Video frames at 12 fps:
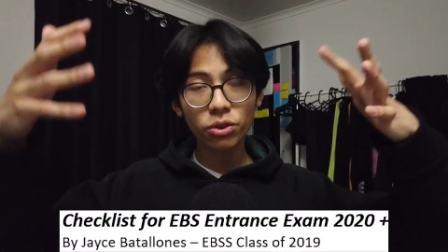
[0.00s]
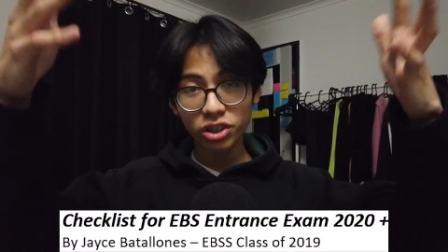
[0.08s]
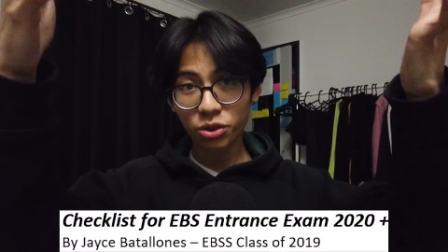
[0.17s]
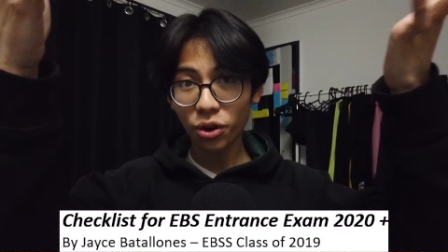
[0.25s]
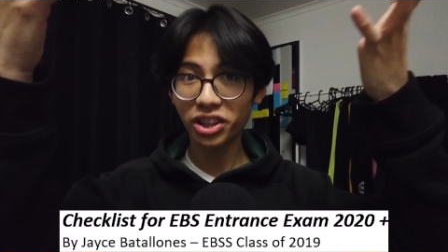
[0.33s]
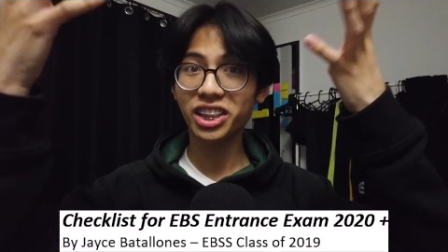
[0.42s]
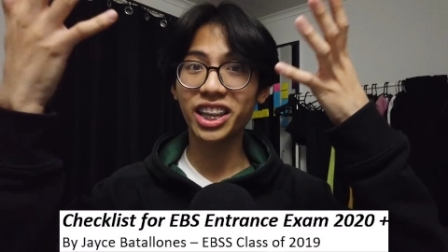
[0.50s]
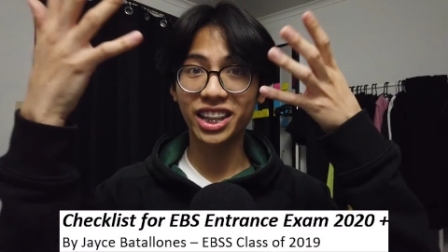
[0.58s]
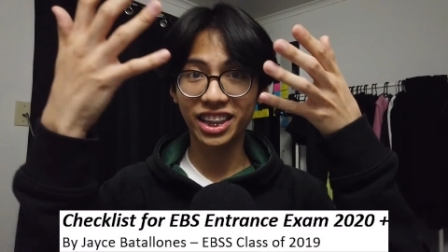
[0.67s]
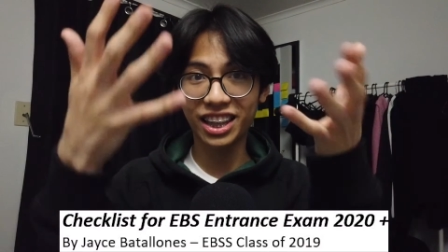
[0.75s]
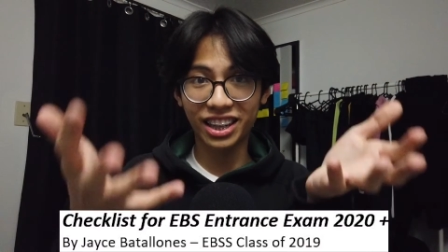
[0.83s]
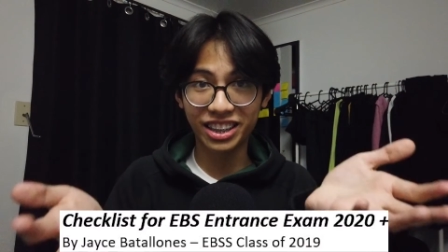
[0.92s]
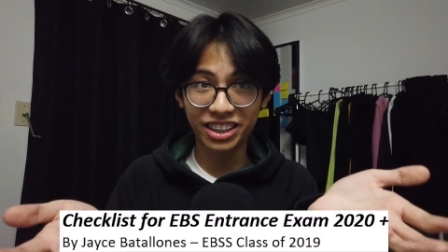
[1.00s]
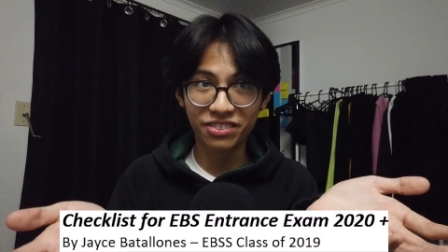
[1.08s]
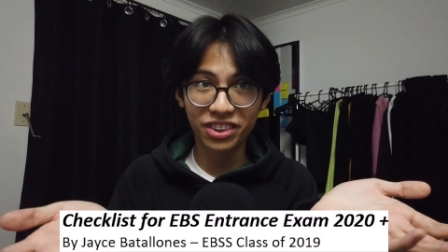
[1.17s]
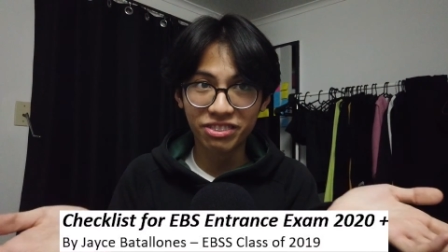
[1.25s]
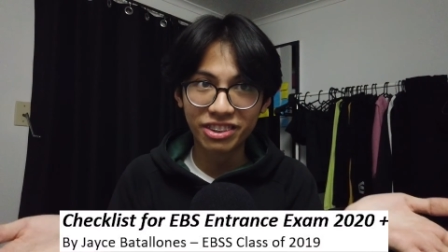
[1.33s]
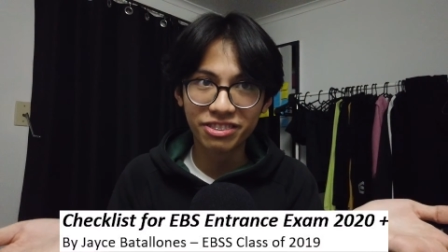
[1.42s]
all the content that I
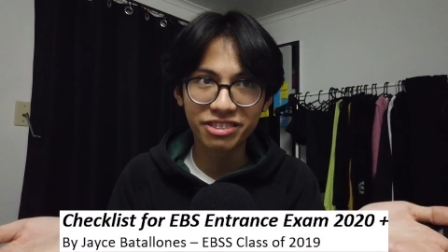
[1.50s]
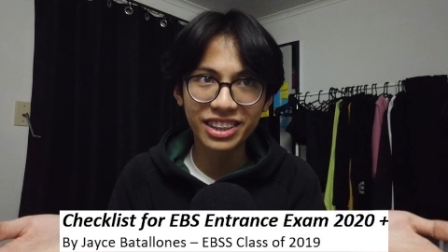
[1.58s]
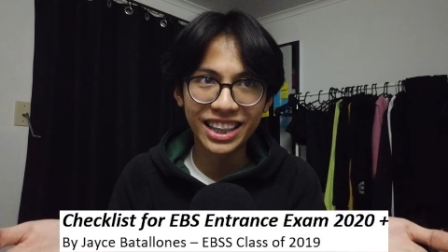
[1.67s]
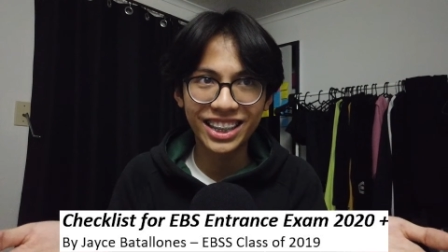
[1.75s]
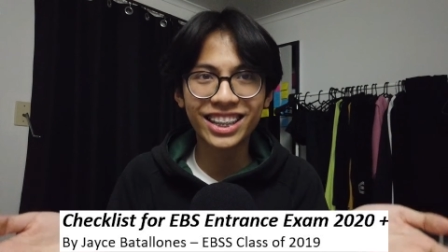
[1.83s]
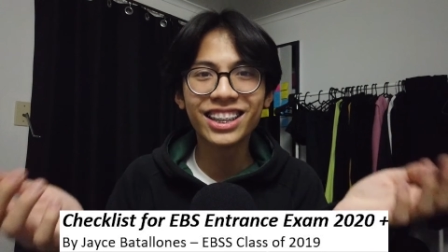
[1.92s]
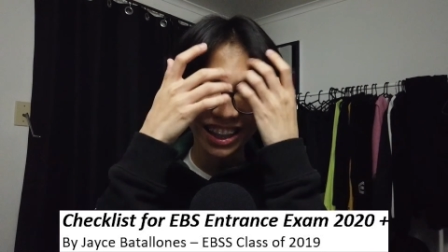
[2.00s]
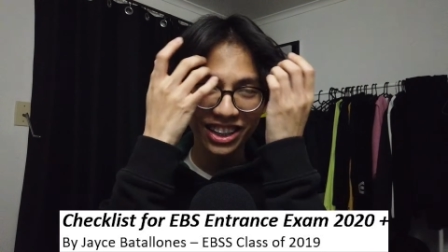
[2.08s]
give you for free.